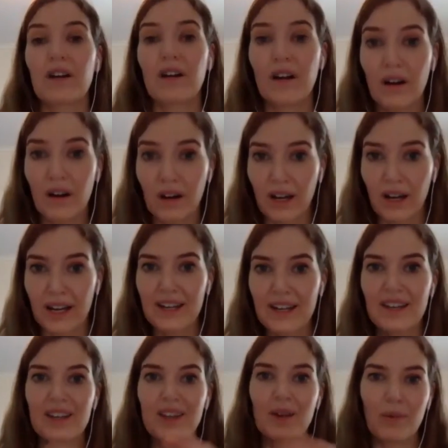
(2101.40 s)
on,
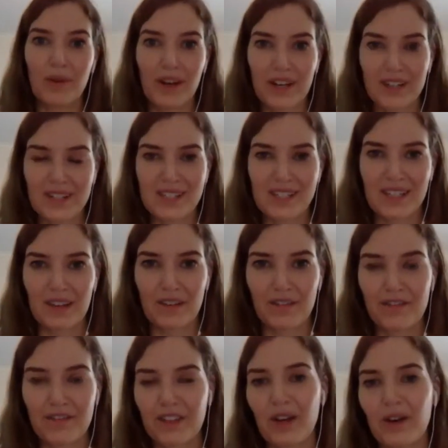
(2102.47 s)
the water is going to
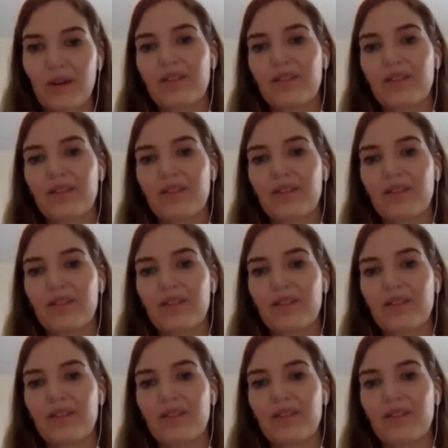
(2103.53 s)
flow.